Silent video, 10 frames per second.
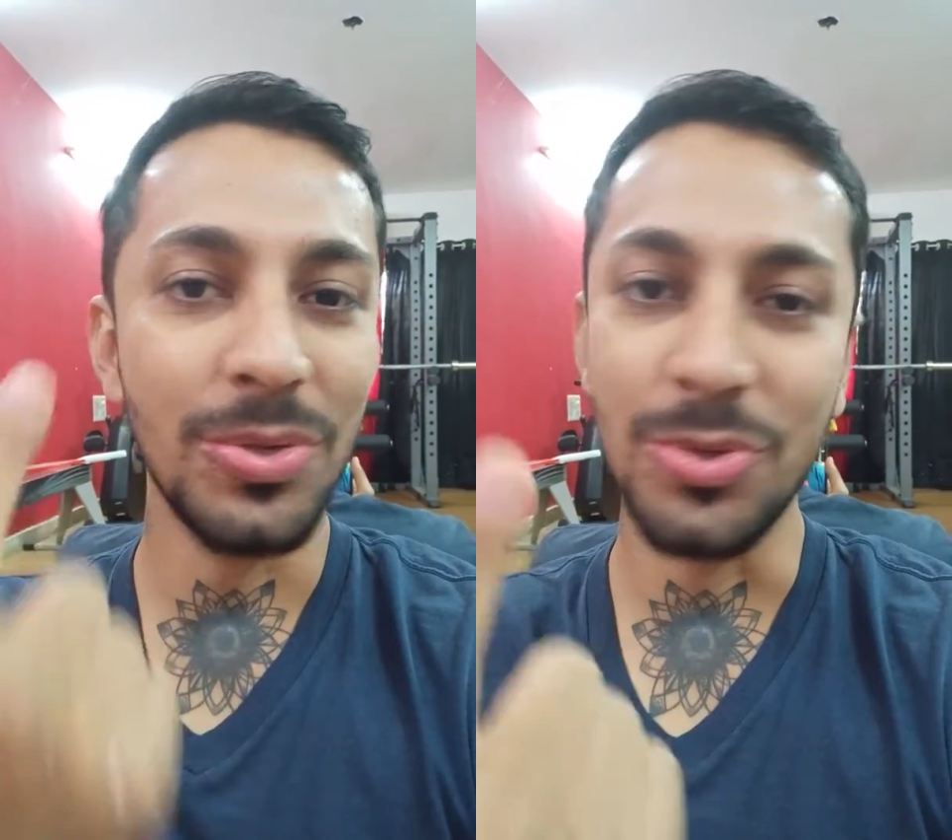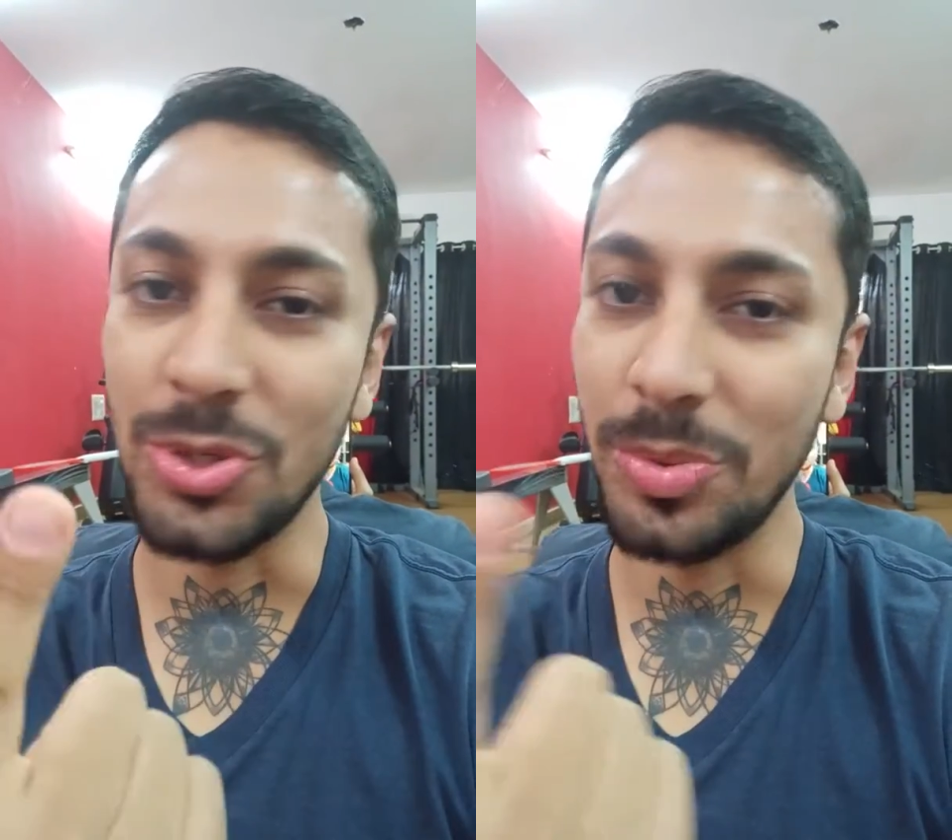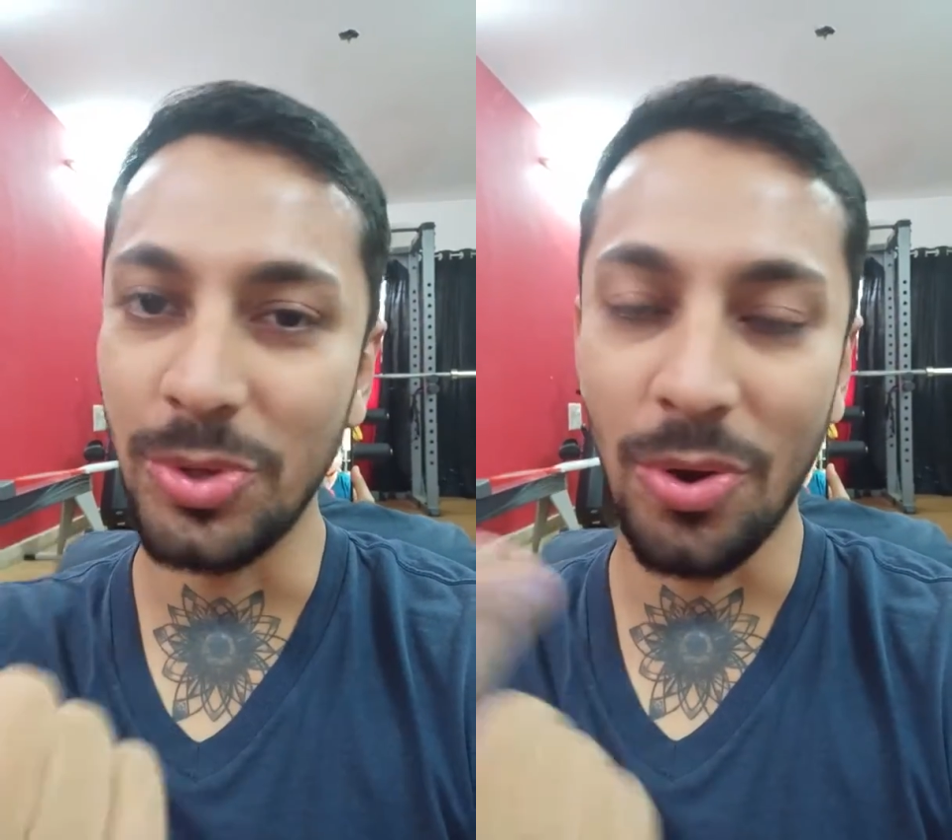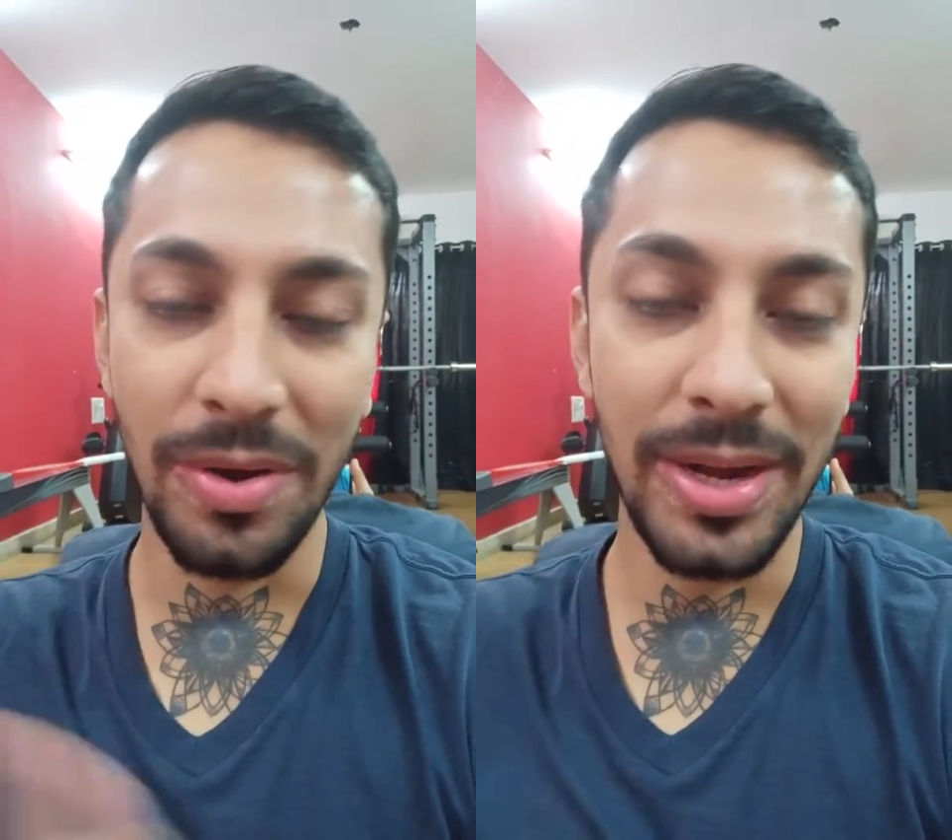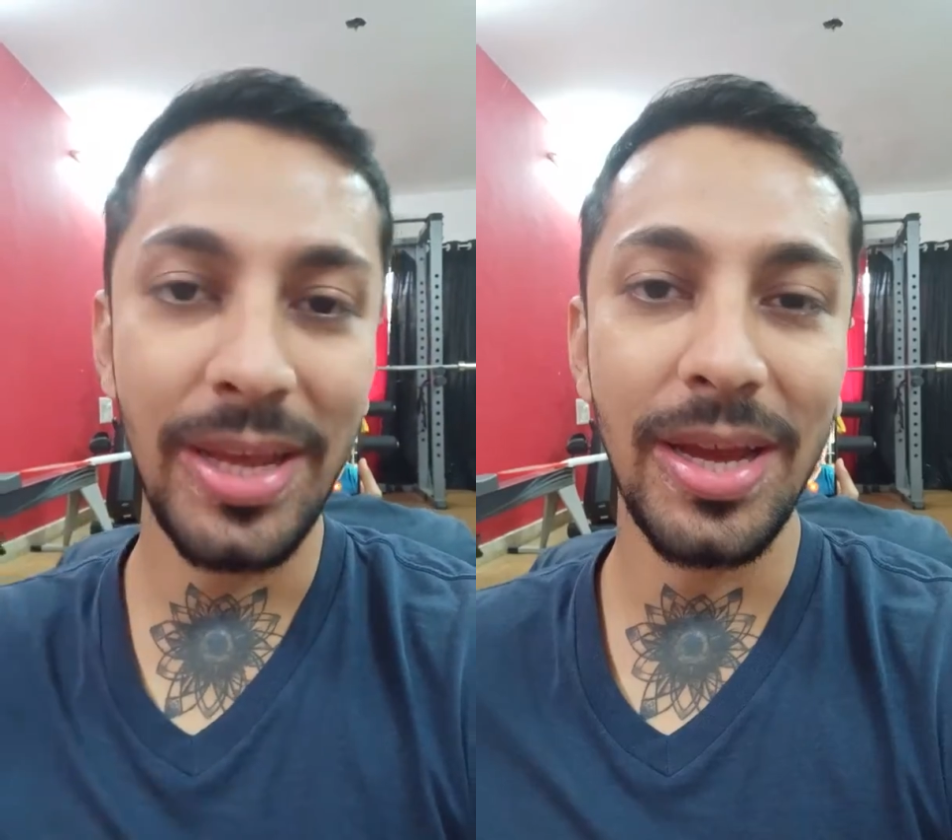YouTube, you
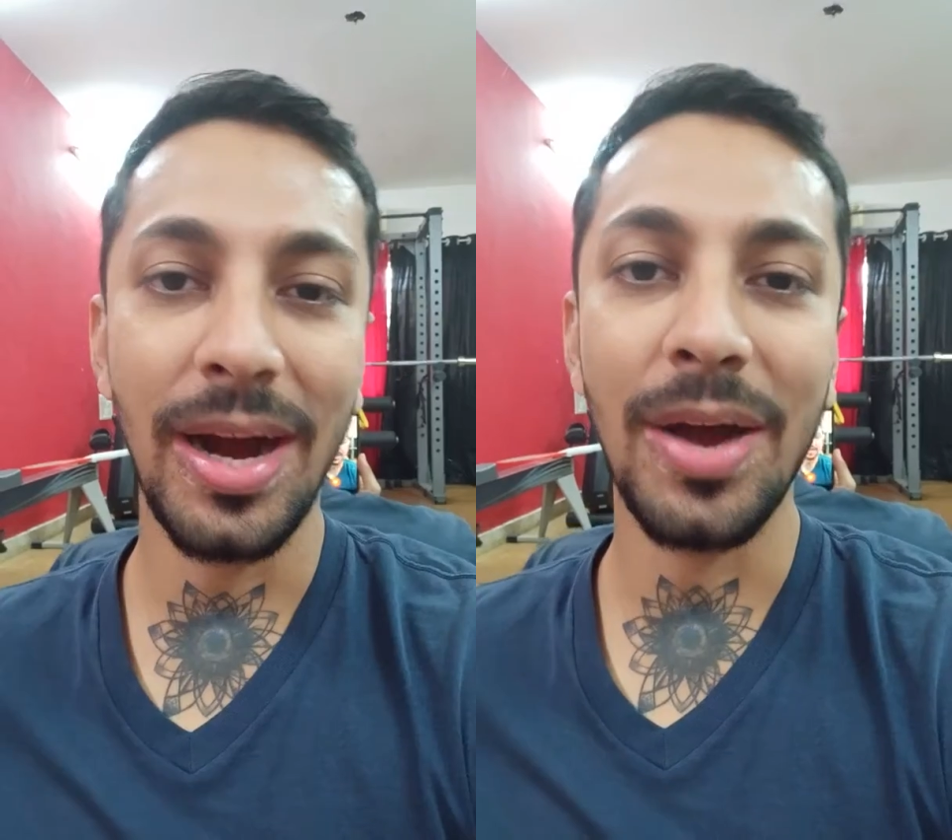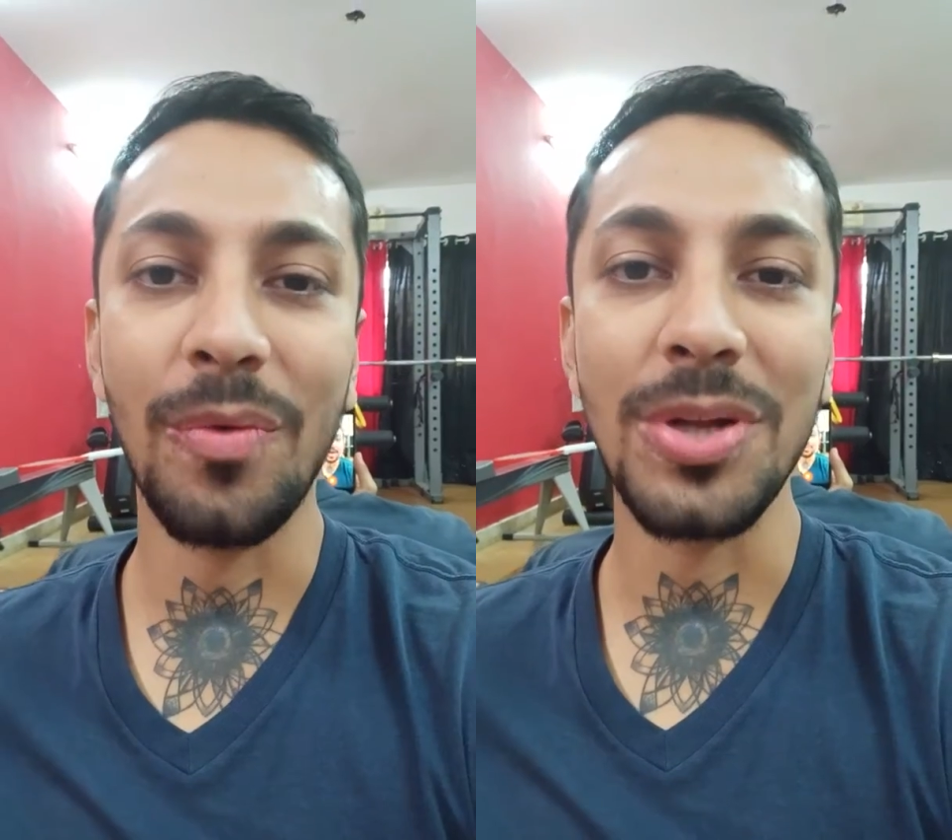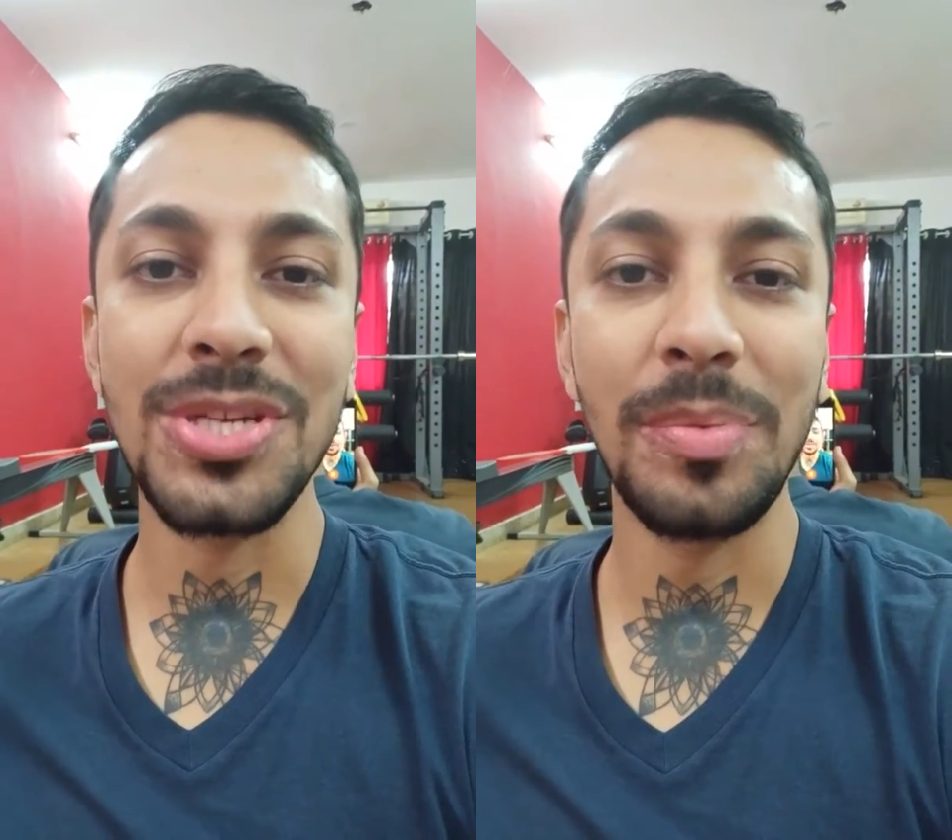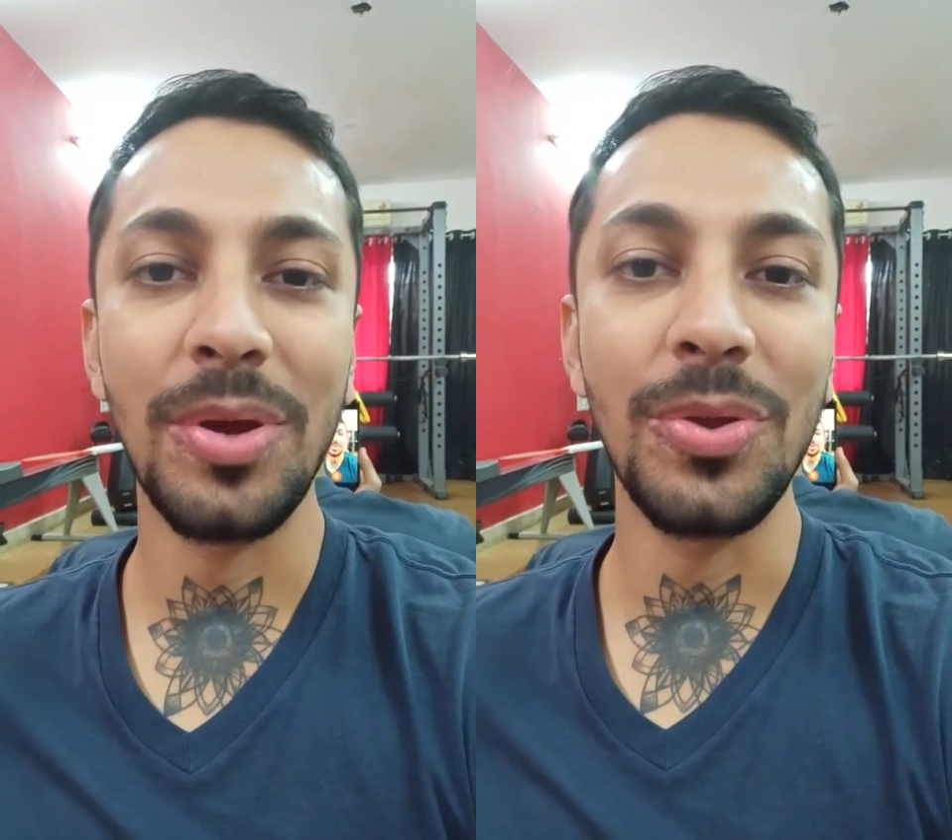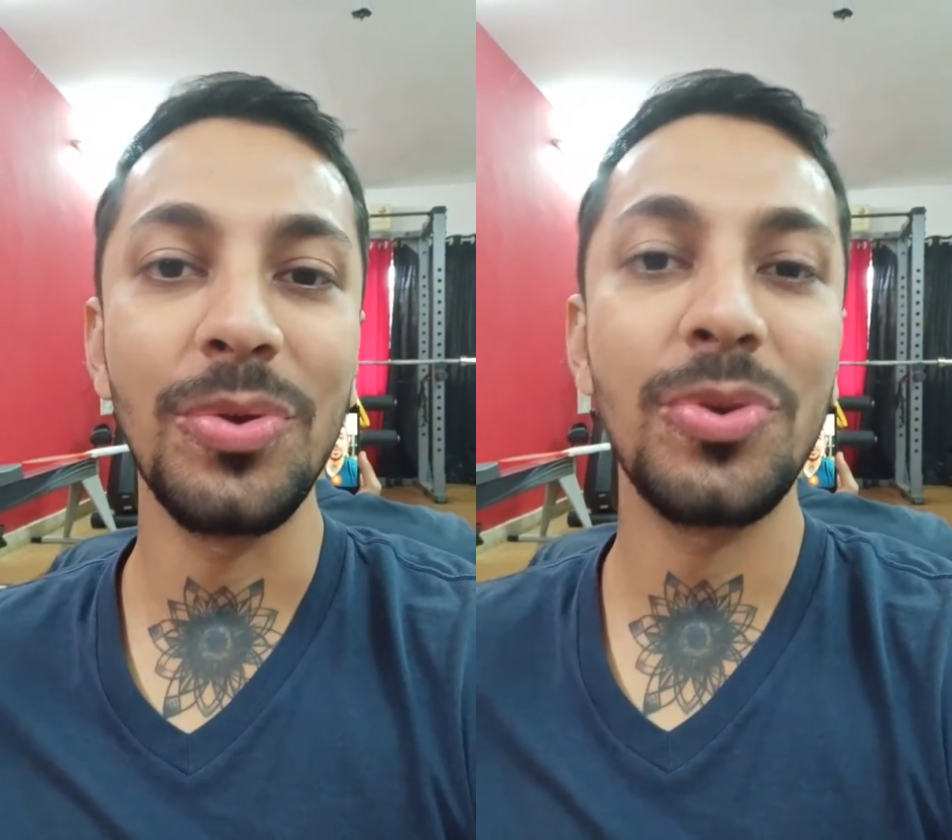already are watching
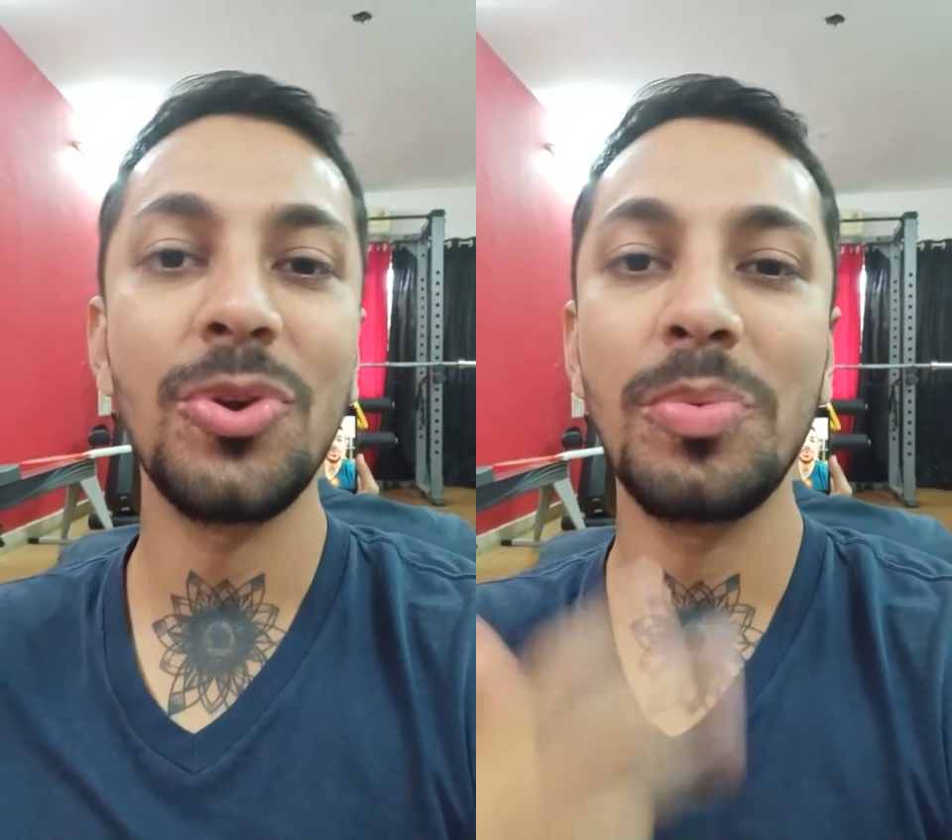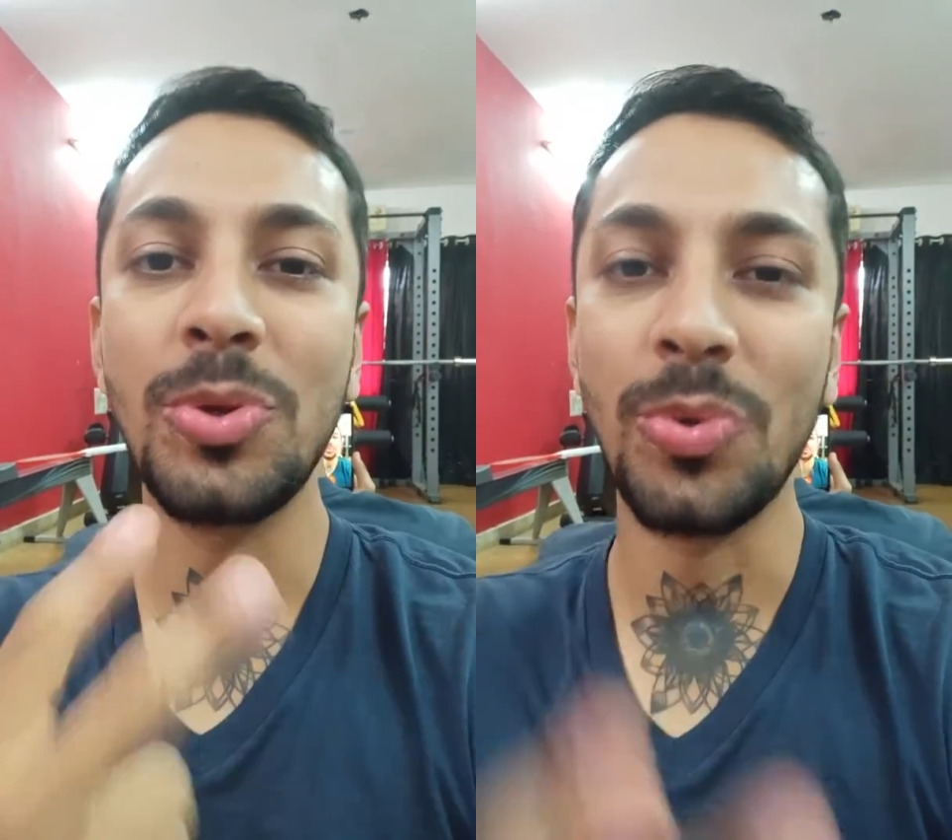me on YouTube,